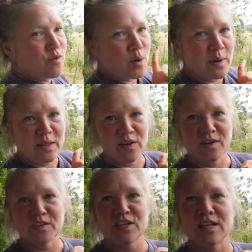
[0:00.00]
four-wheeler
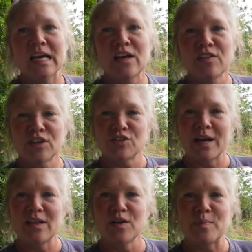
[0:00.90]
and the, the
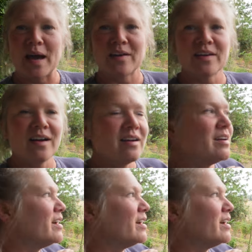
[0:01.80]
trailer back there